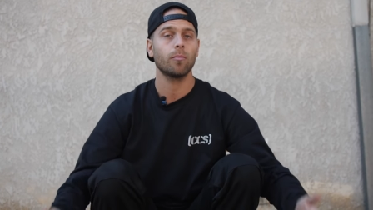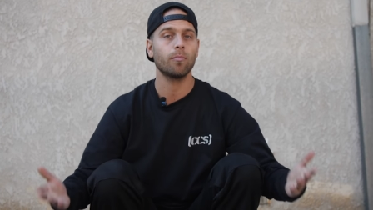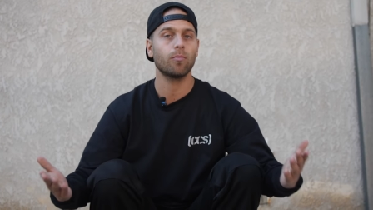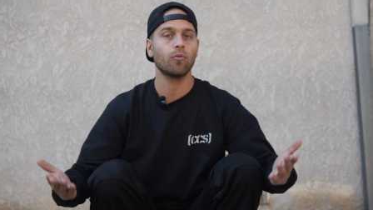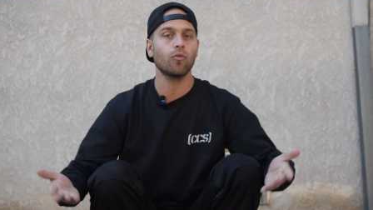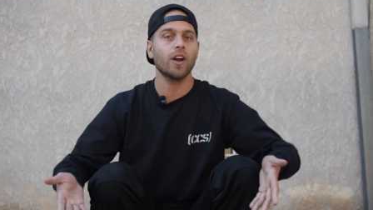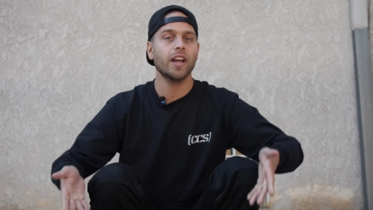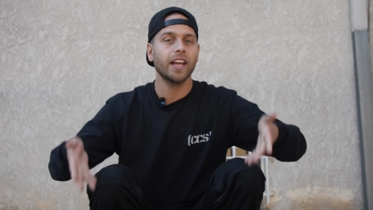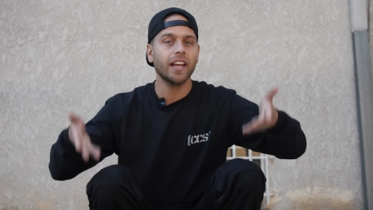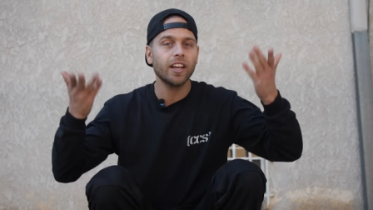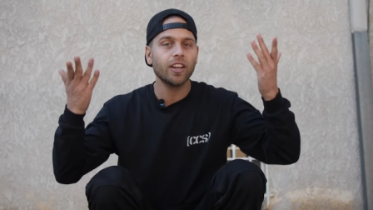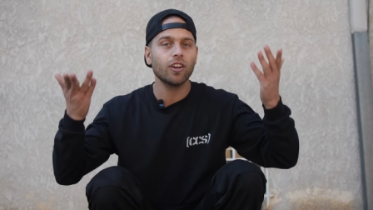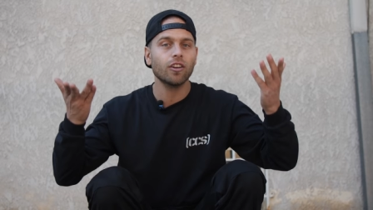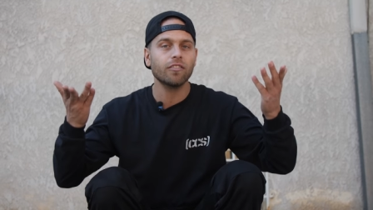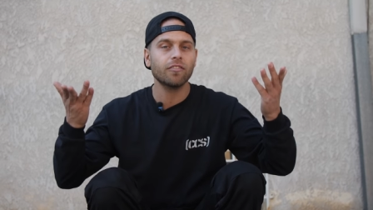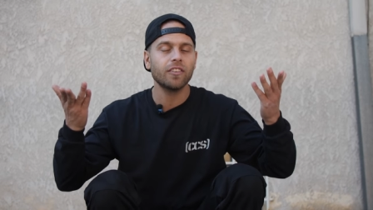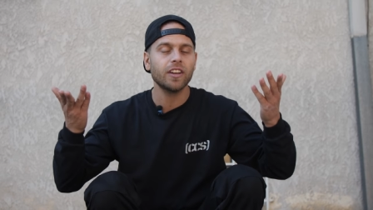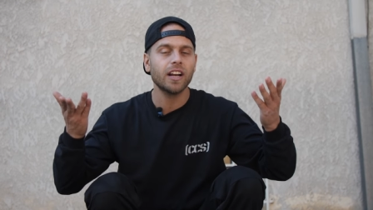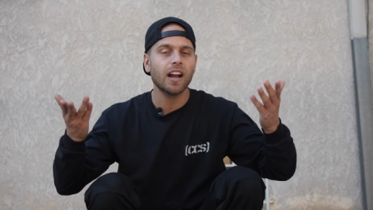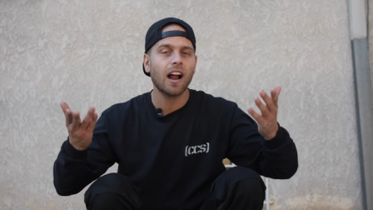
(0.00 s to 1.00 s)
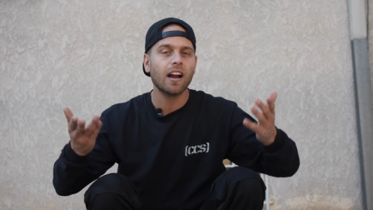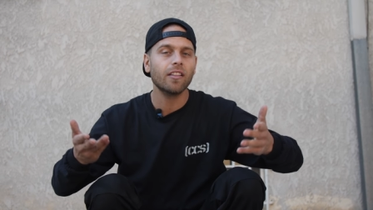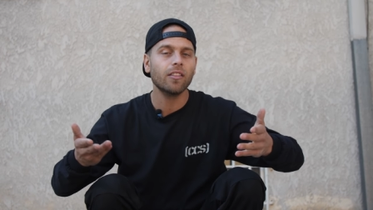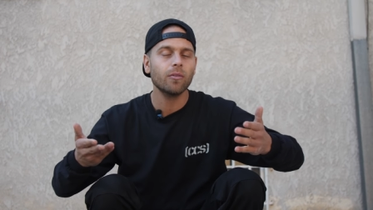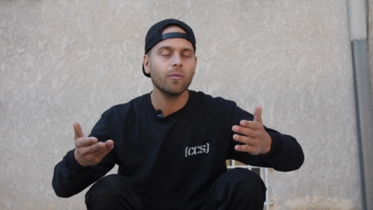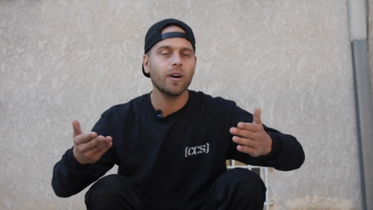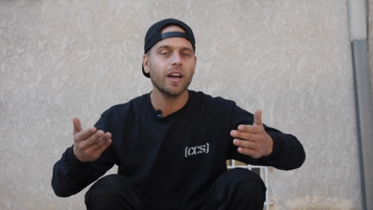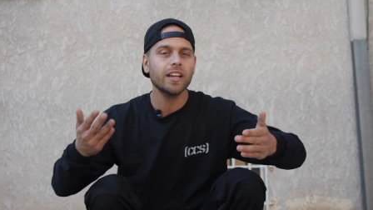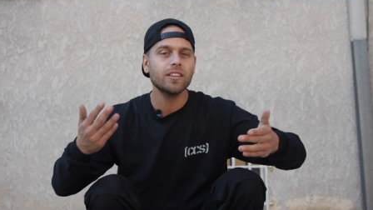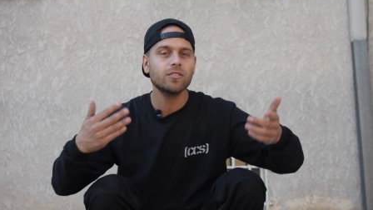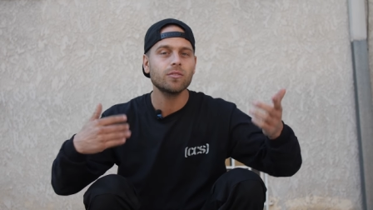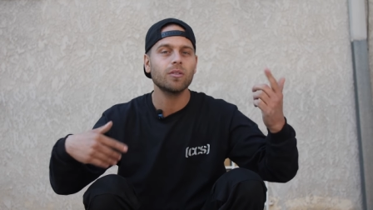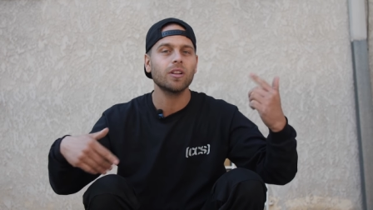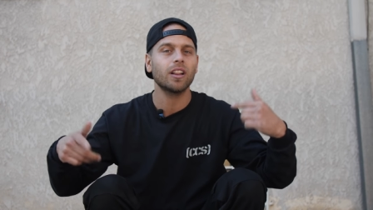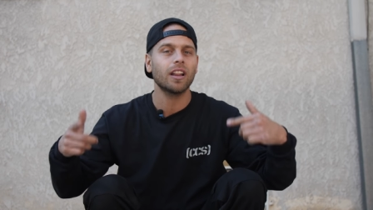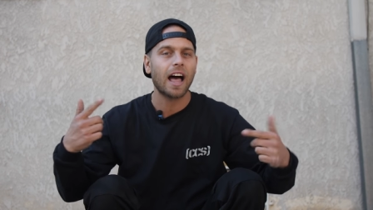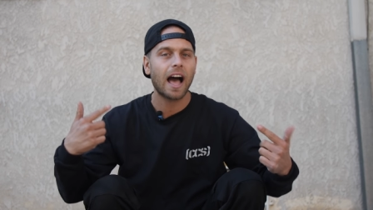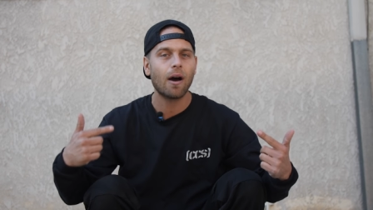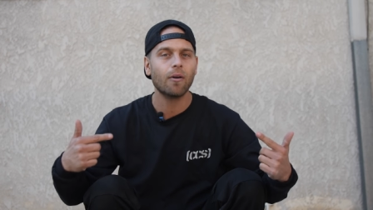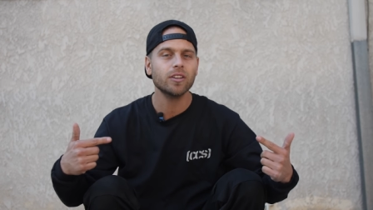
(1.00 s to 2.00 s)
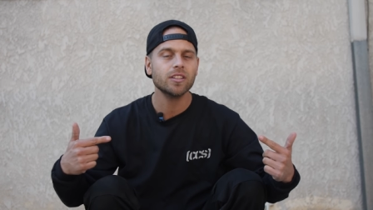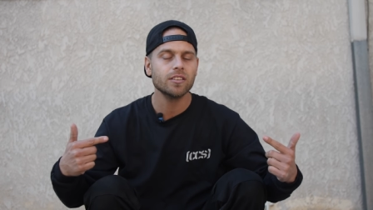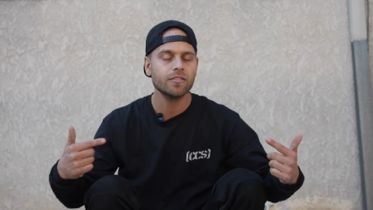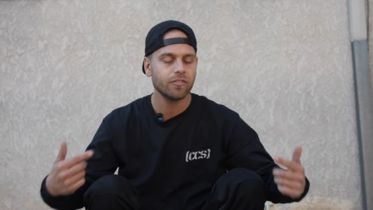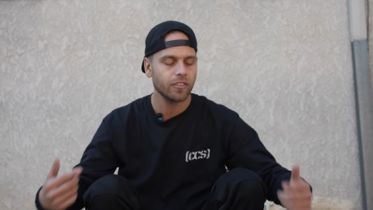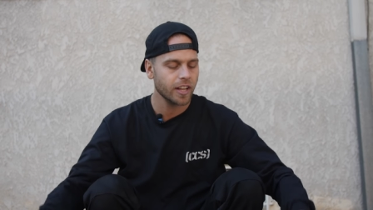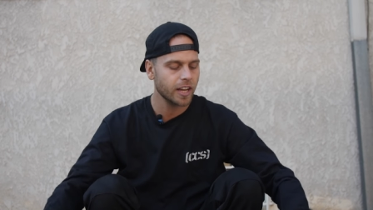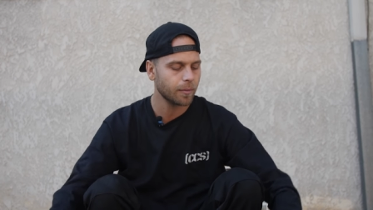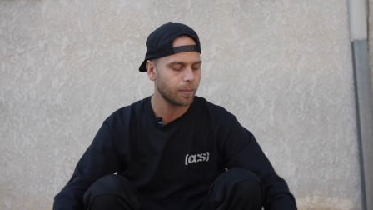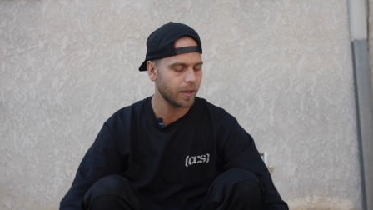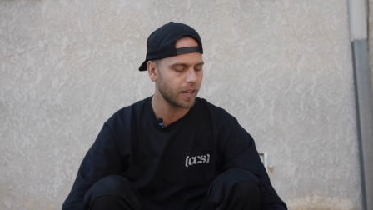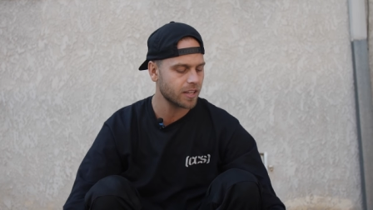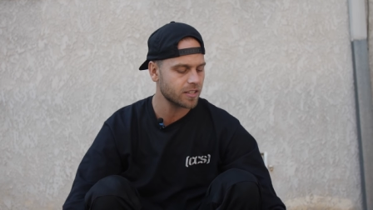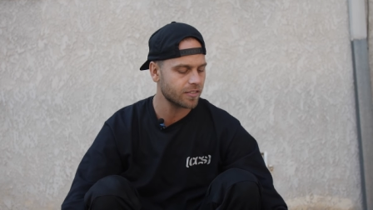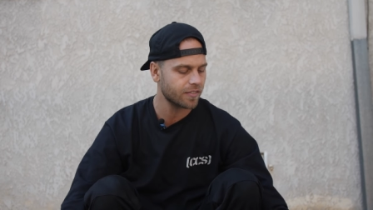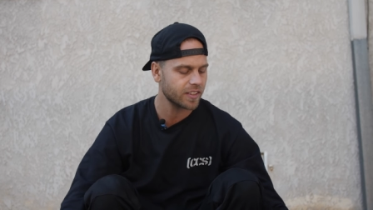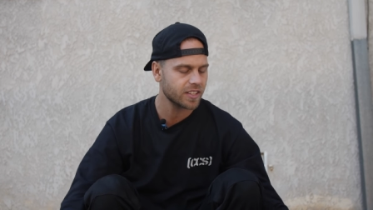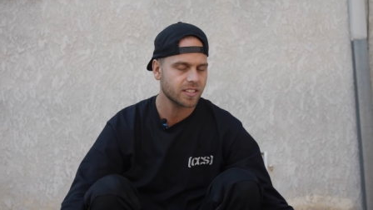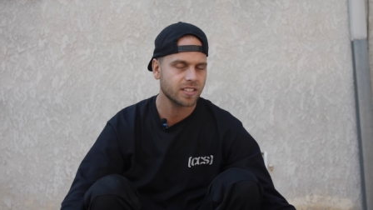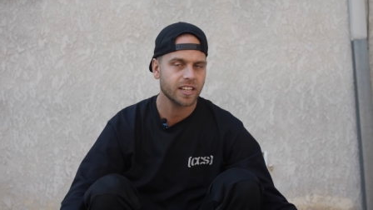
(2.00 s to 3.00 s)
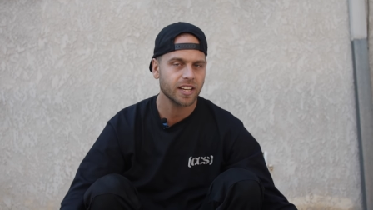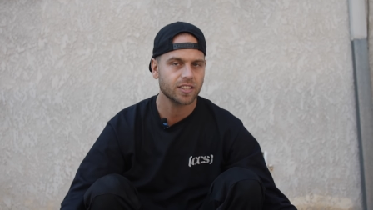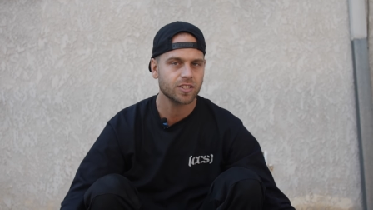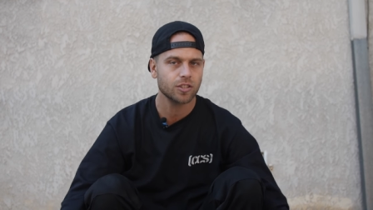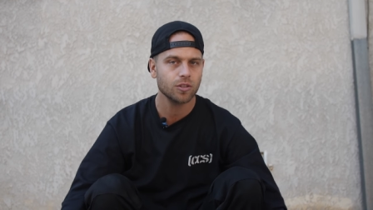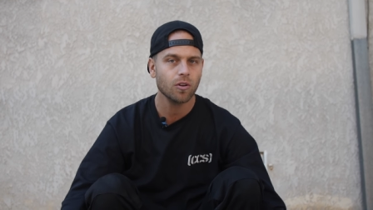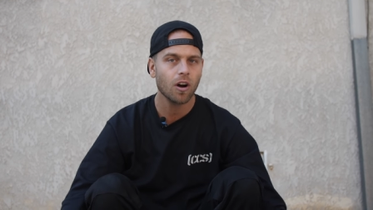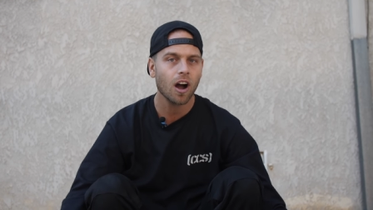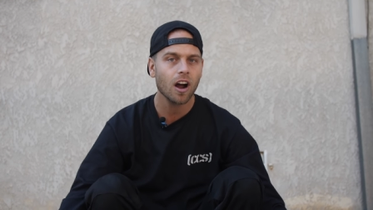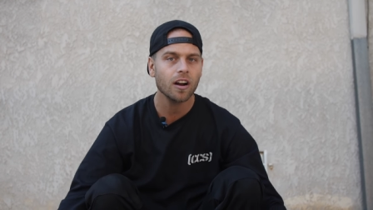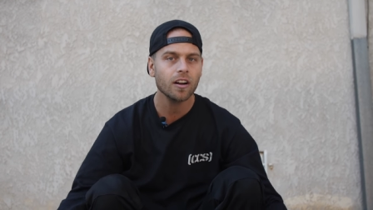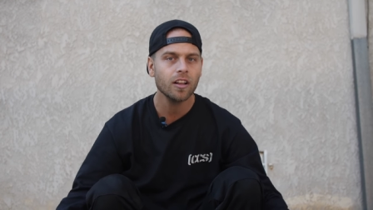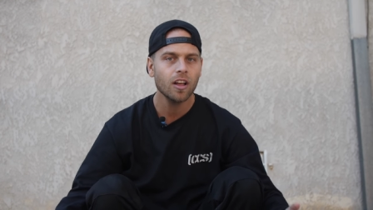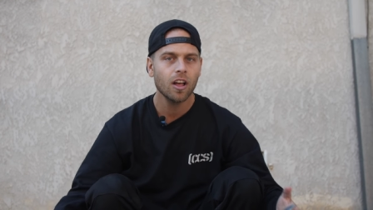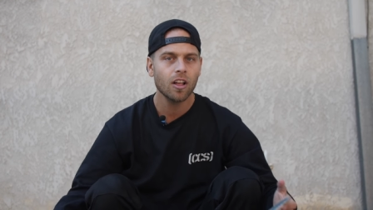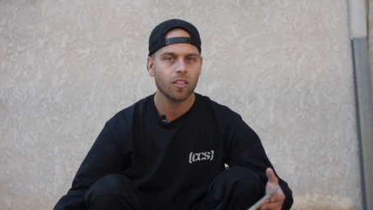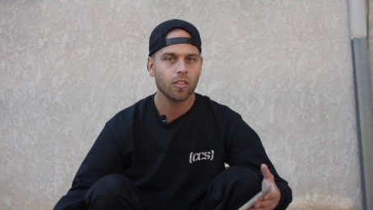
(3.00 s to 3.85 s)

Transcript: bringing your feet out of the way to allow it to flick, because if it sticks too hard,